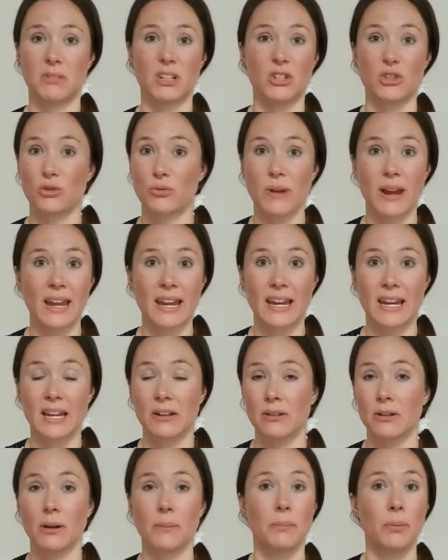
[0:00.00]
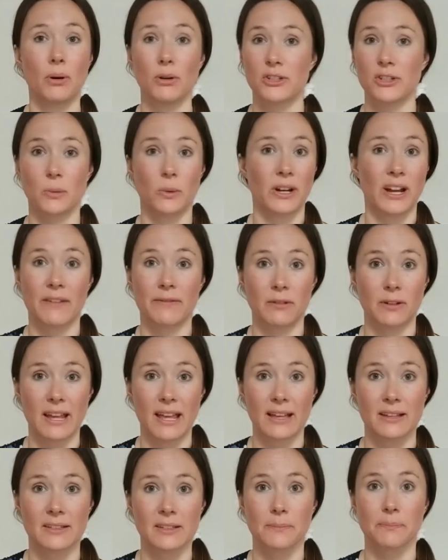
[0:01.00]
a train, a bus or whatever
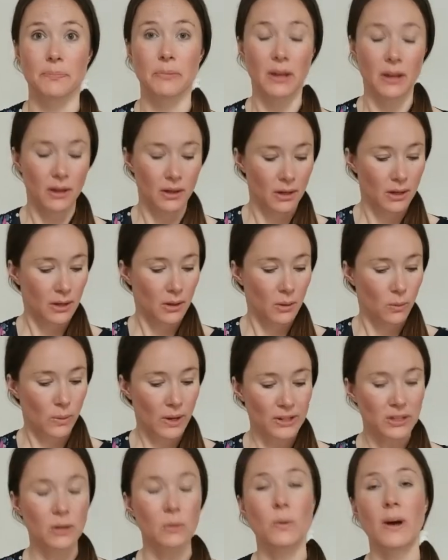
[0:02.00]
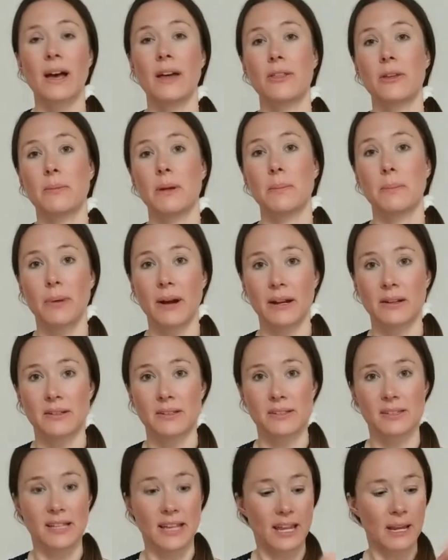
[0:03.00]
it is. When you wear them in
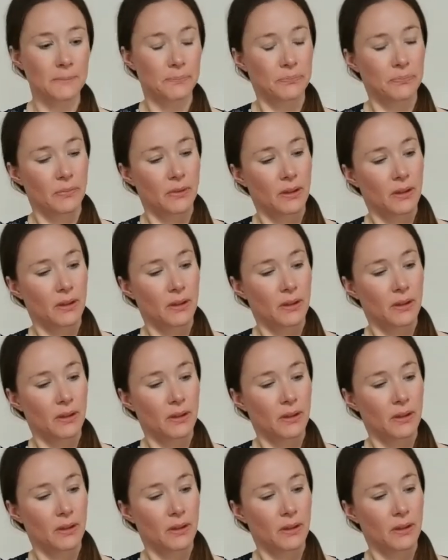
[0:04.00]
pregnancy,